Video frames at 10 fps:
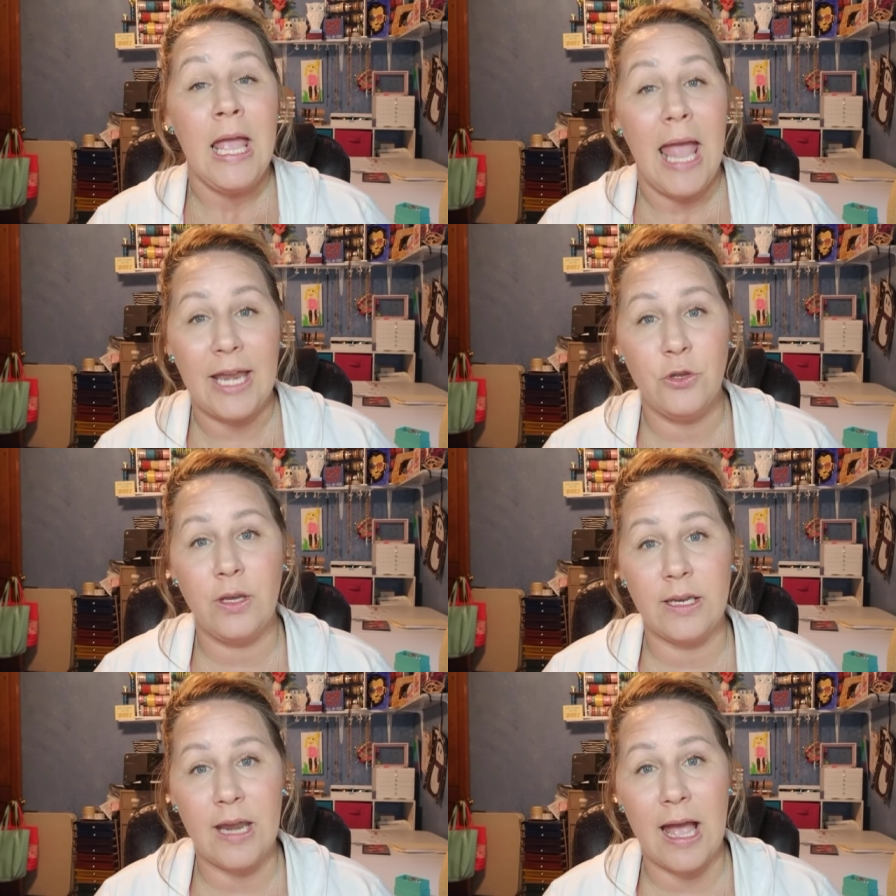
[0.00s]
and you
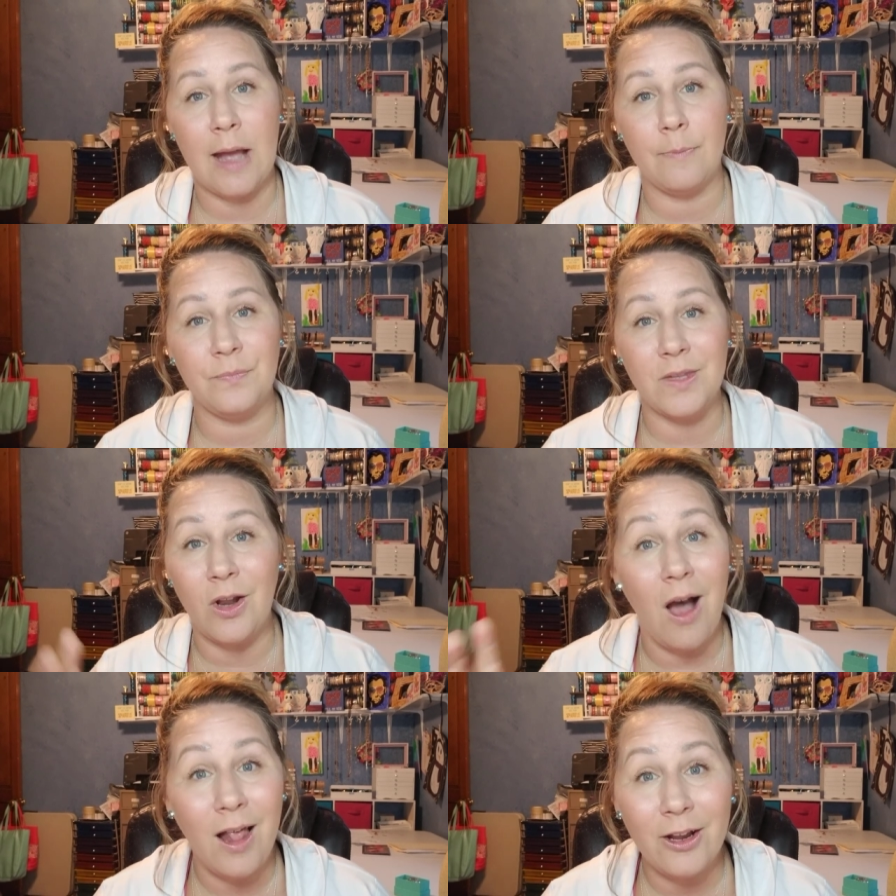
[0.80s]
can um, you know,
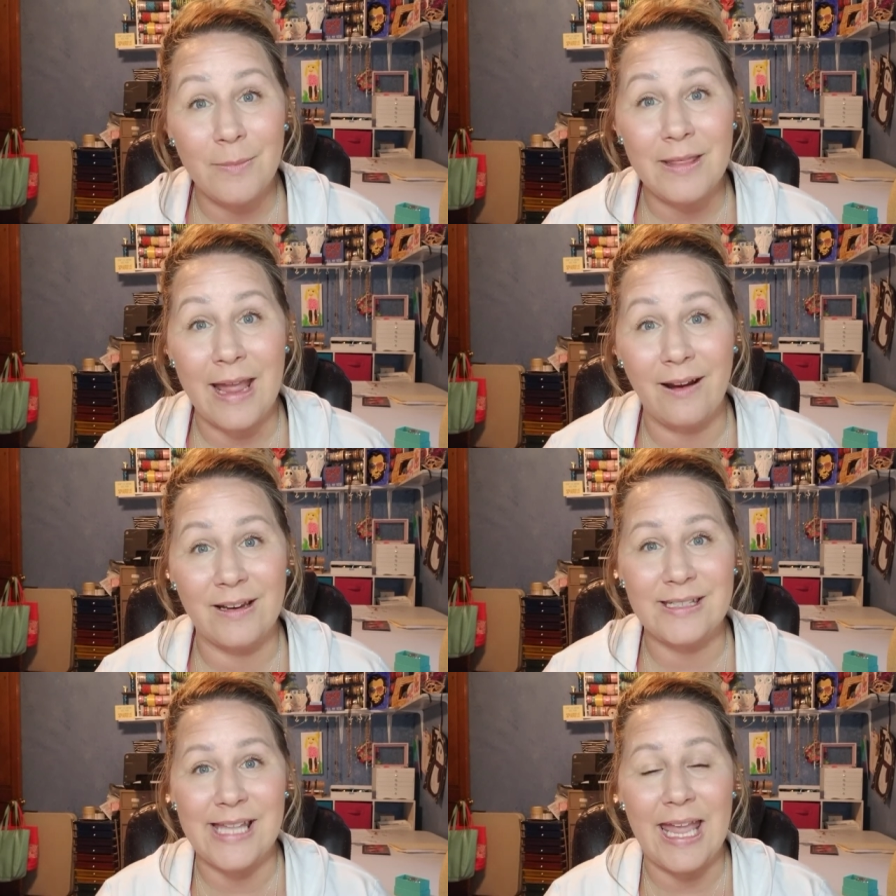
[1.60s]
holler at me there
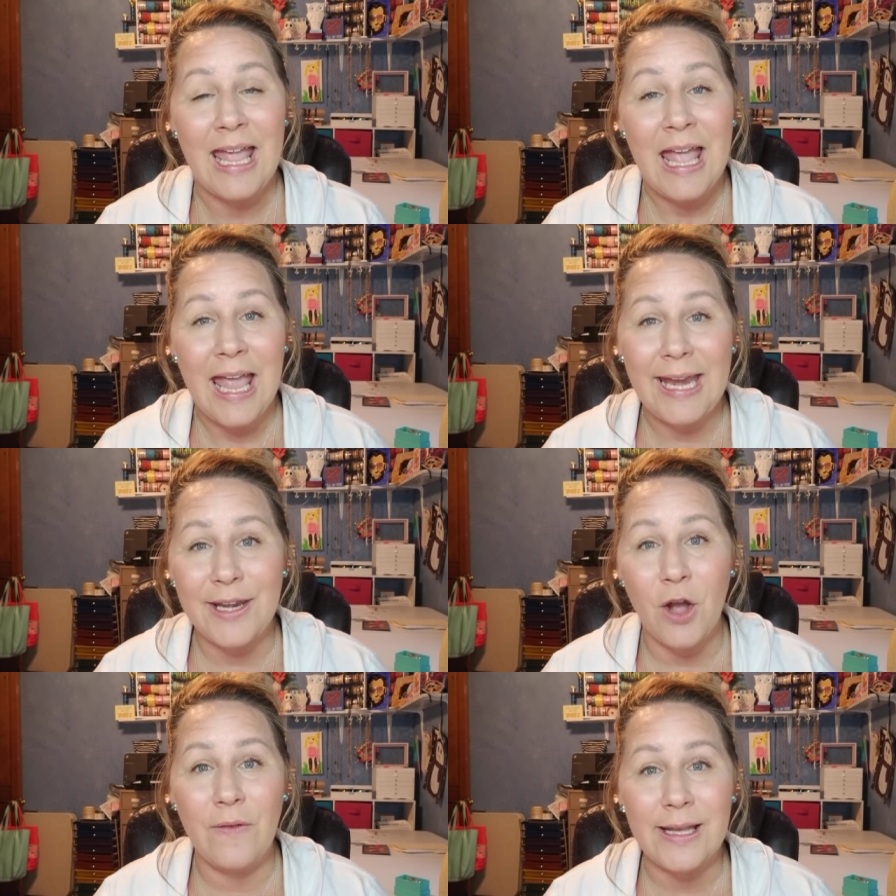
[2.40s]
and say, hey
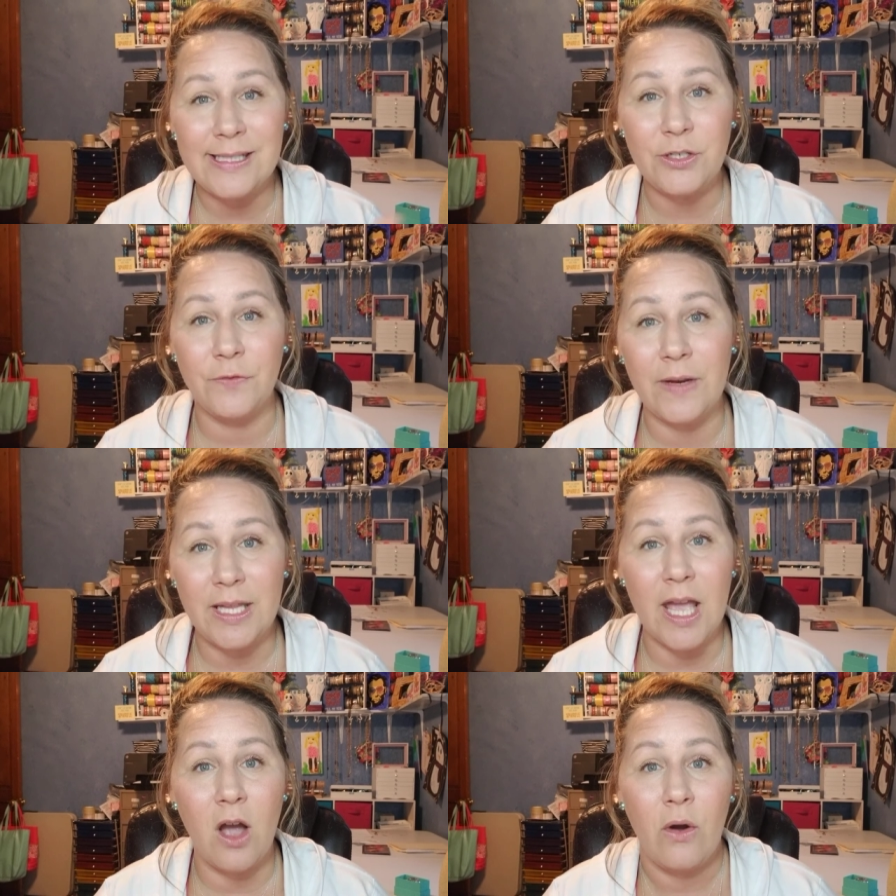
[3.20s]
Nova, I seen your
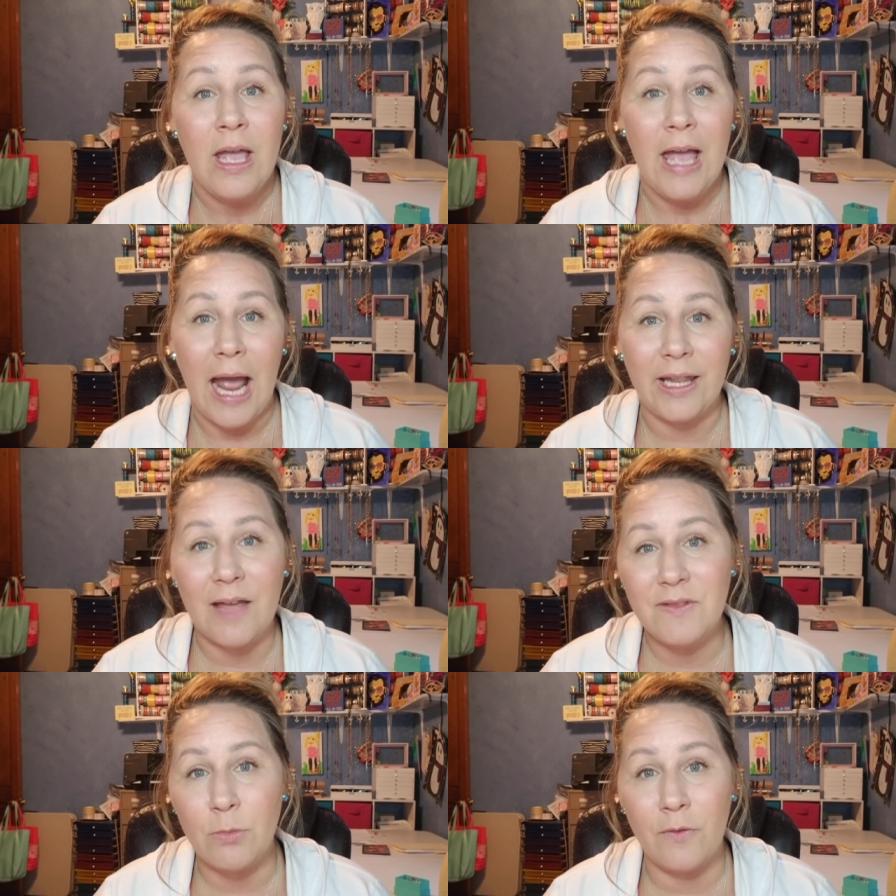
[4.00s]
video, I'd love
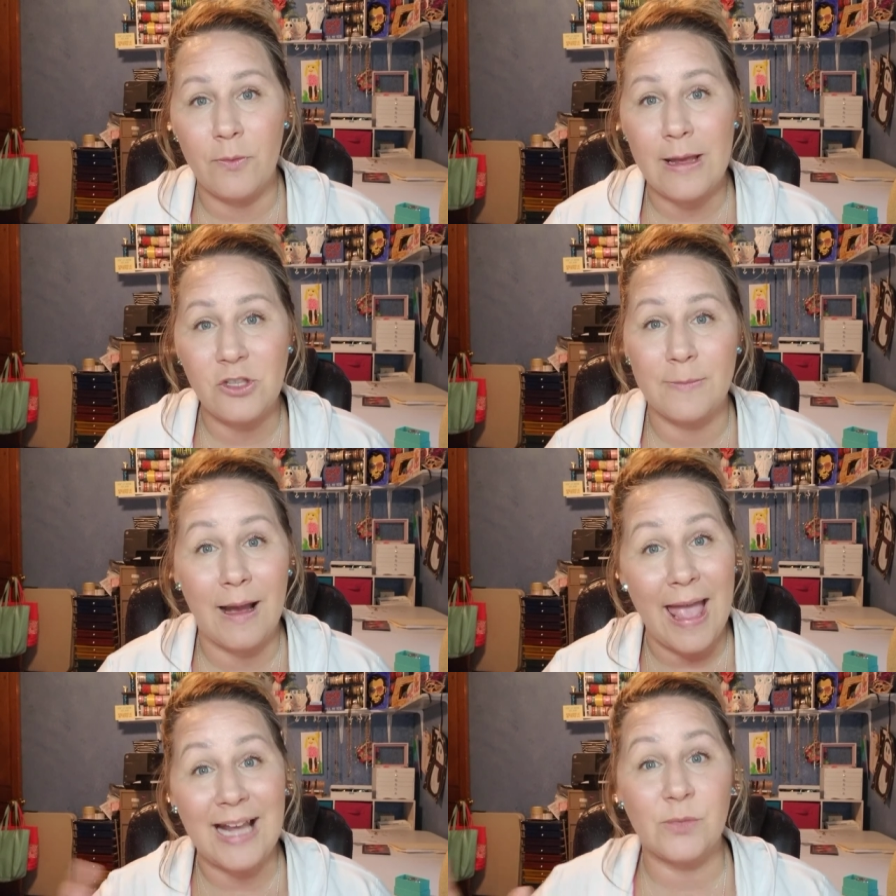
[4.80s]
some more information
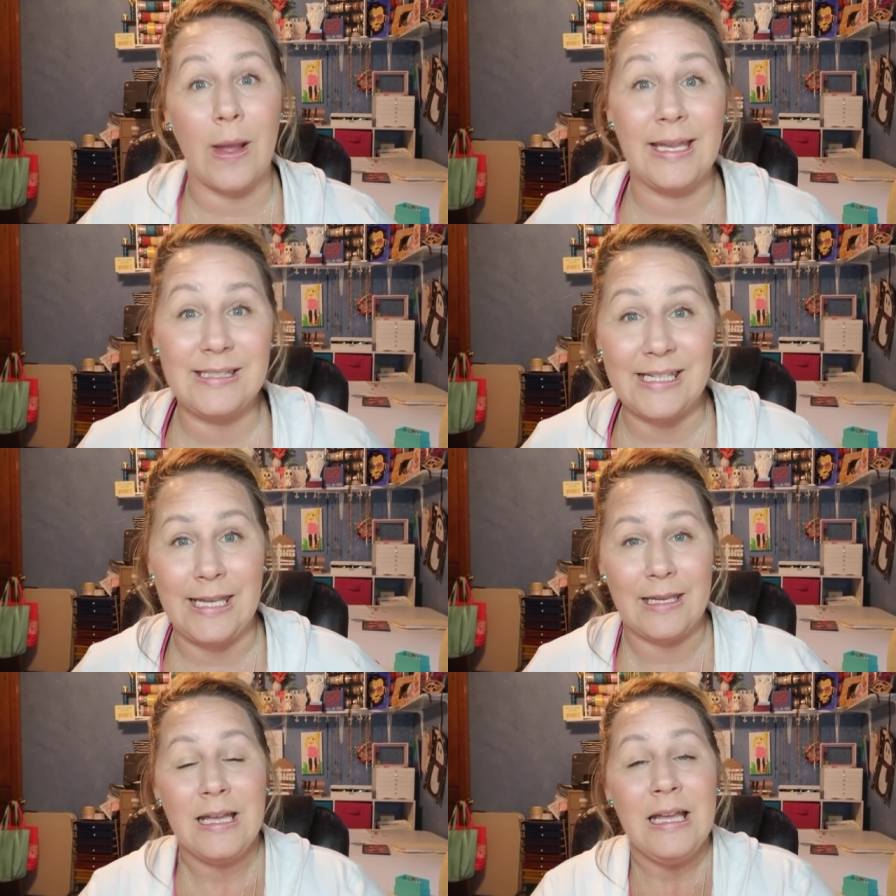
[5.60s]
about X, Y, and Z.